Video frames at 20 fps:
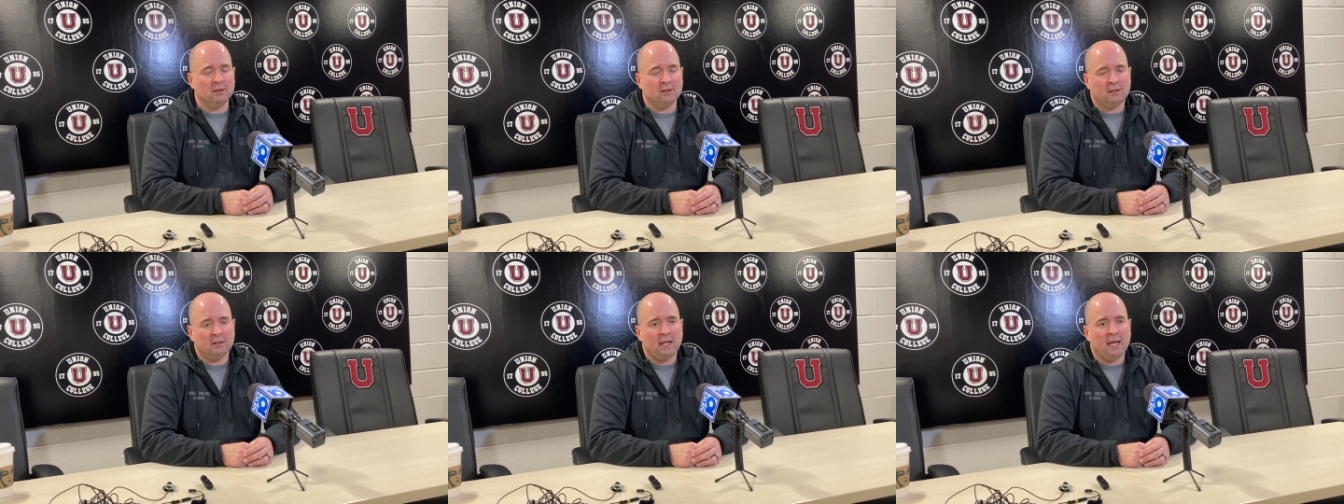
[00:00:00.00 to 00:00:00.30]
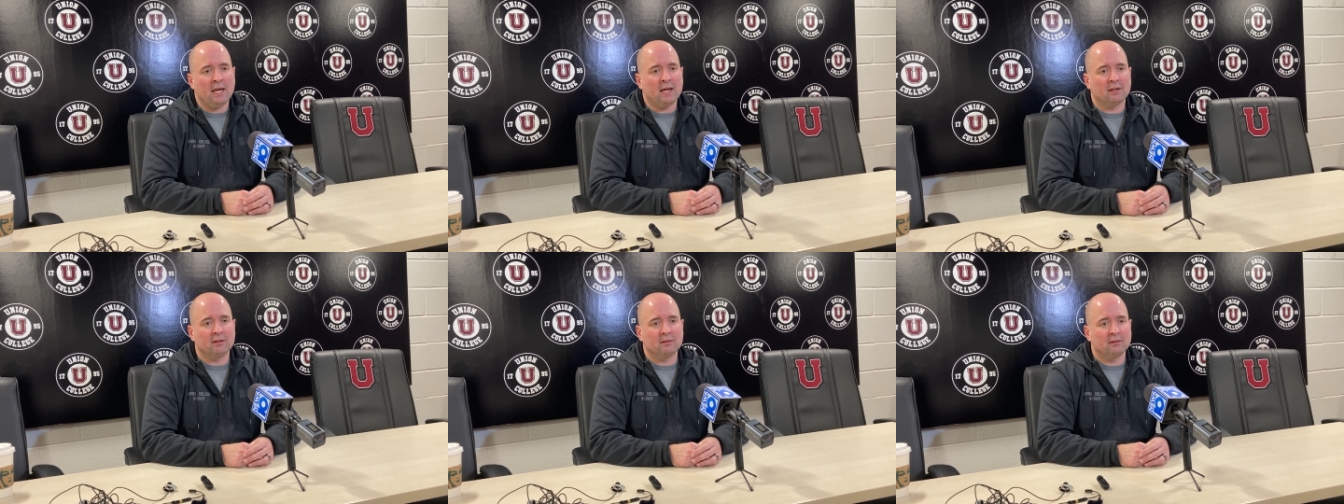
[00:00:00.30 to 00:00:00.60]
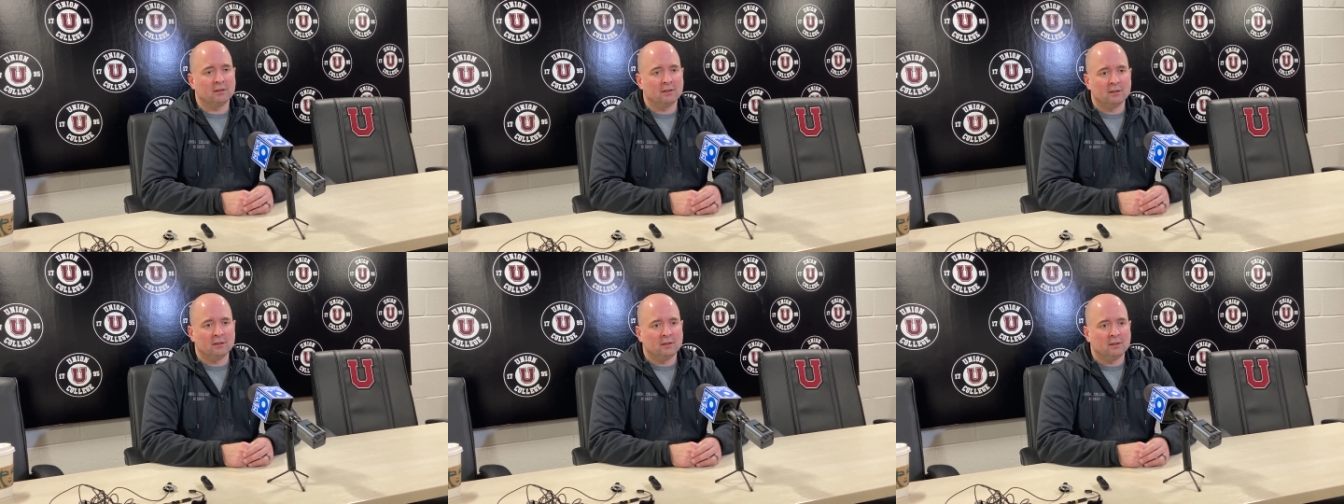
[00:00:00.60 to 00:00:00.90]
you can't
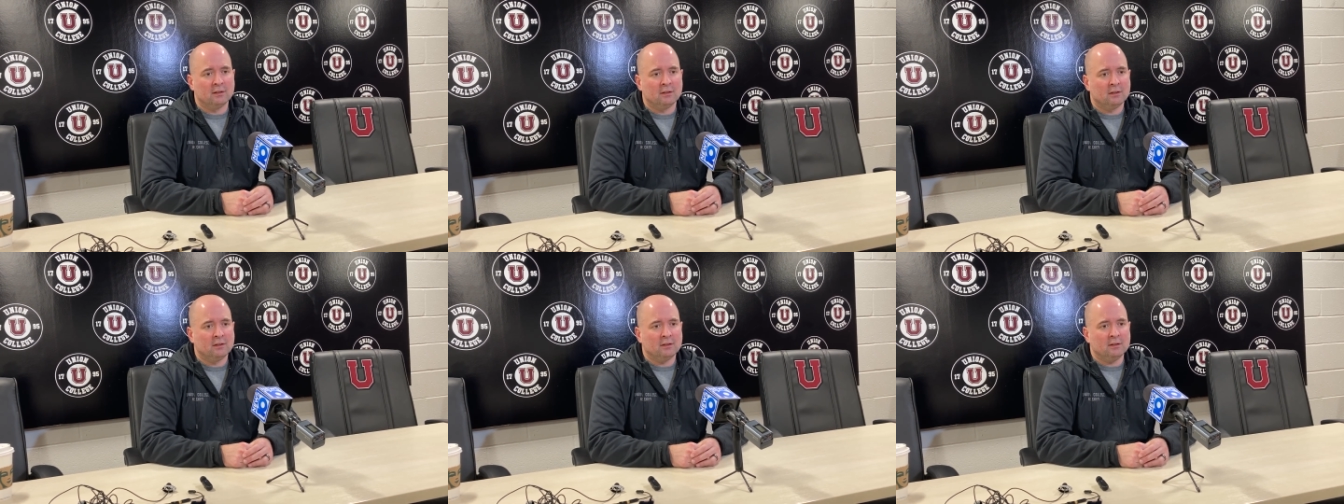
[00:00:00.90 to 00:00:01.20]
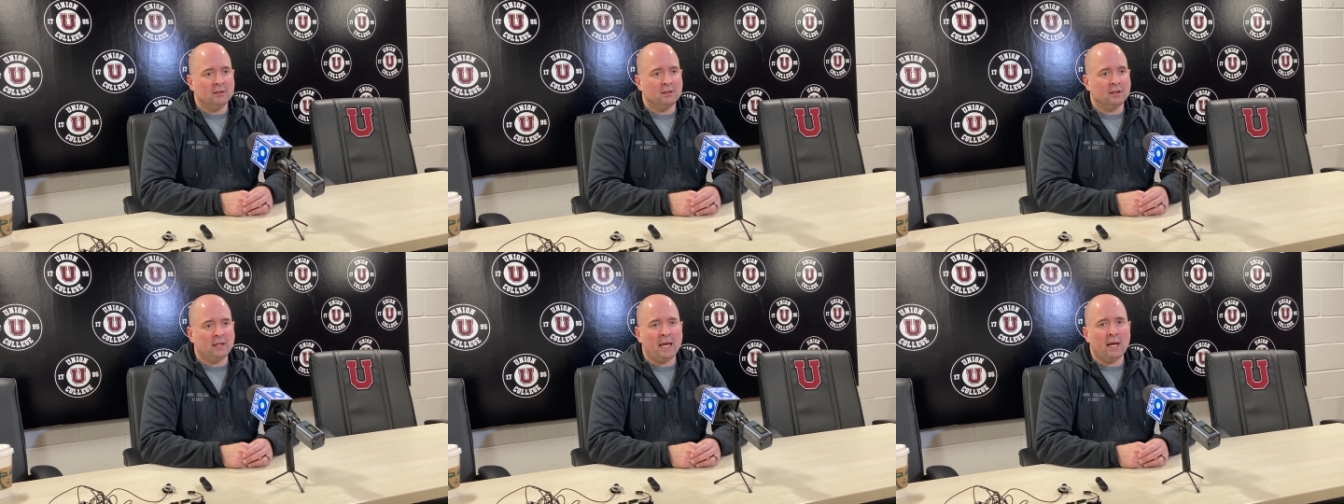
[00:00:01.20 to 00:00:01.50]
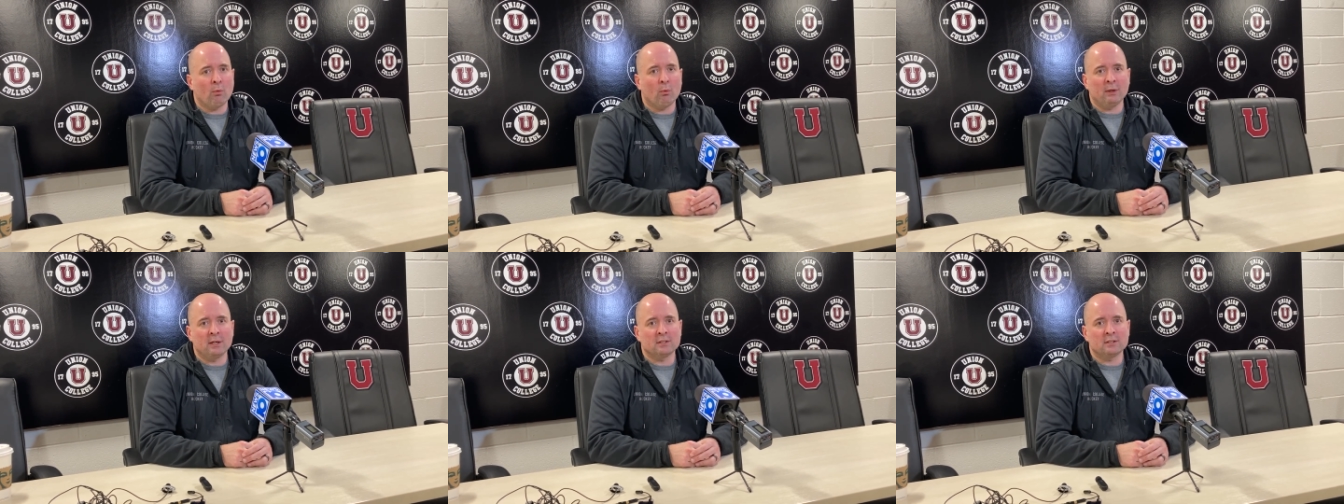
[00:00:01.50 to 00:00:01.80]
you
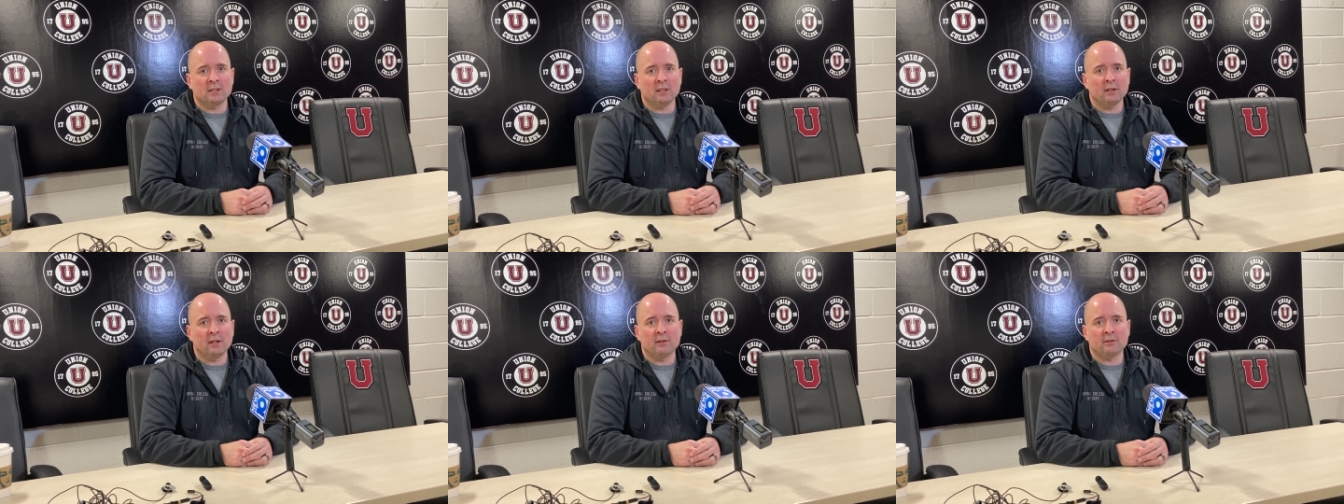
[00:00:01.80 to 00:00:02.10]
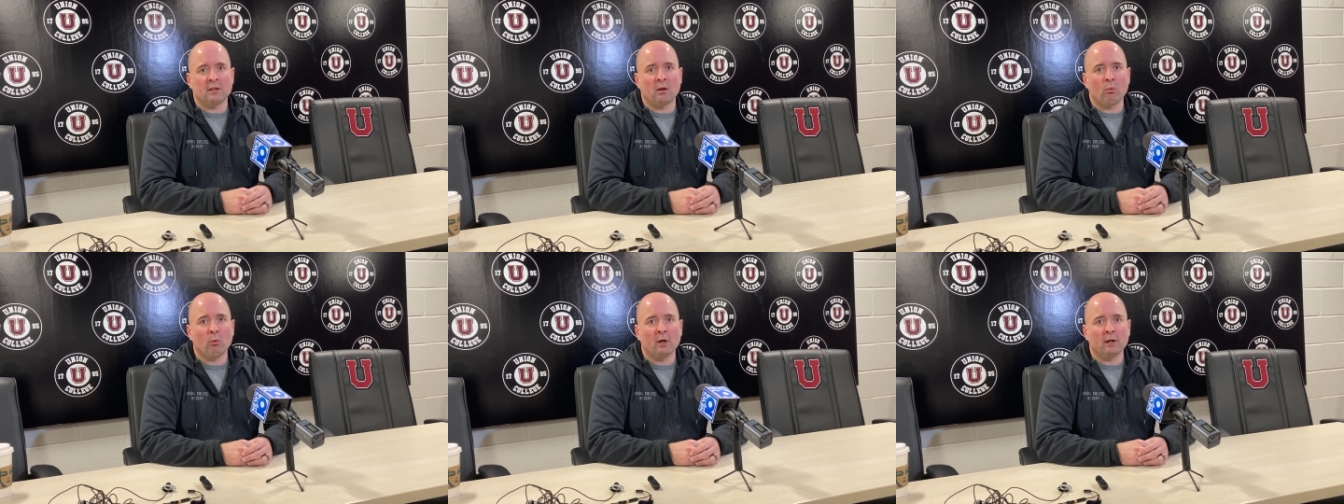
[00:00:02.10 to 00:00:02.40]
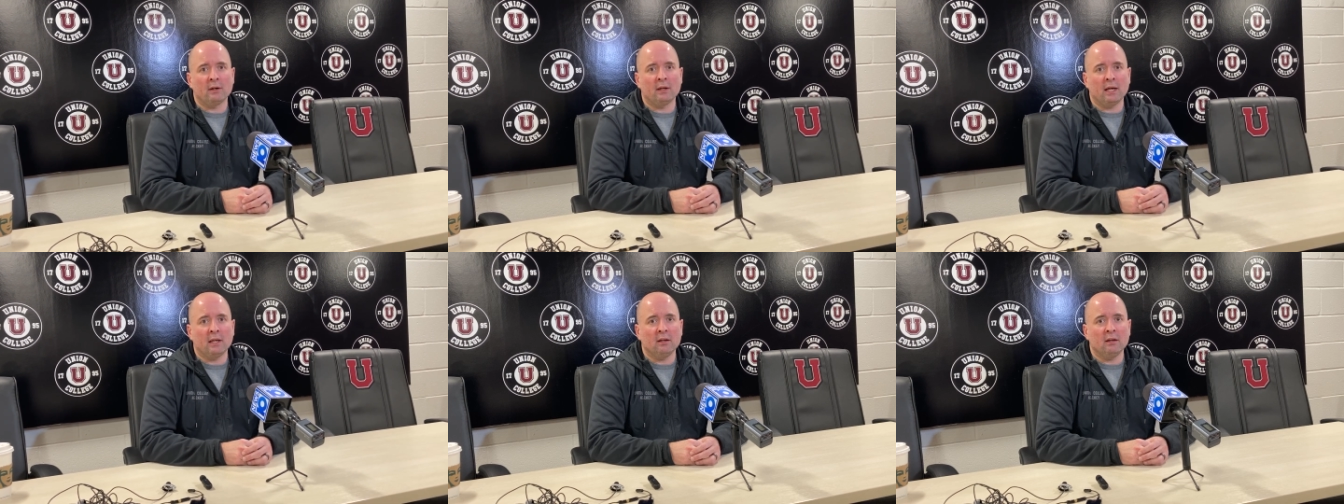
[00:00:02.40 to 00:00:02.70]
can't win a series on
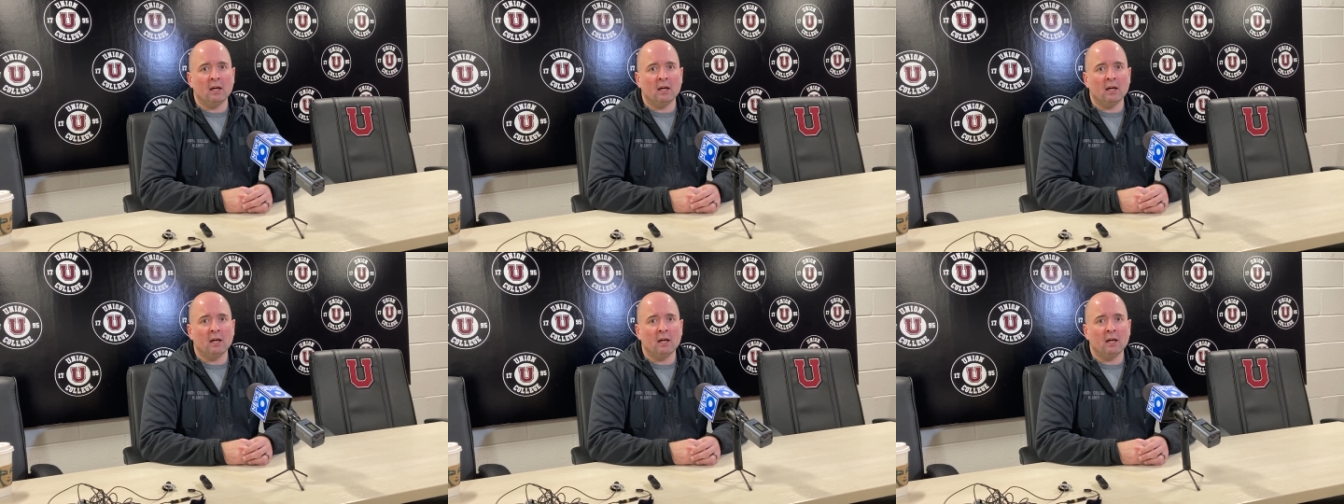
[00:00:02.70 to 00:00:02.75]
one night.